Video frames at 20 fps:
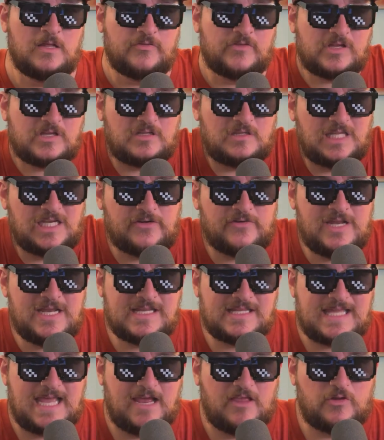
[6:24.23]
The
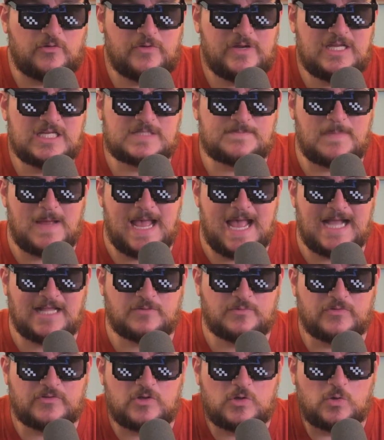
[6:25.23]
Galarian Gallery is
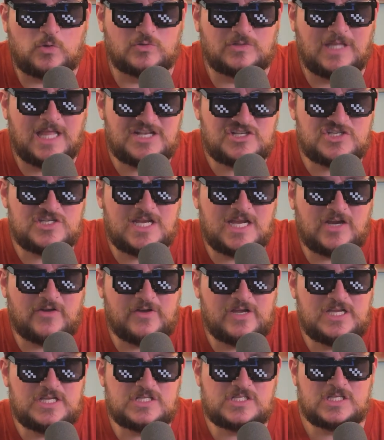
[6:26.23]
packed with gold
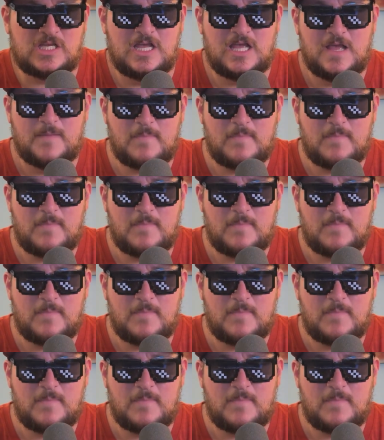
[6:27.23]
legendaries,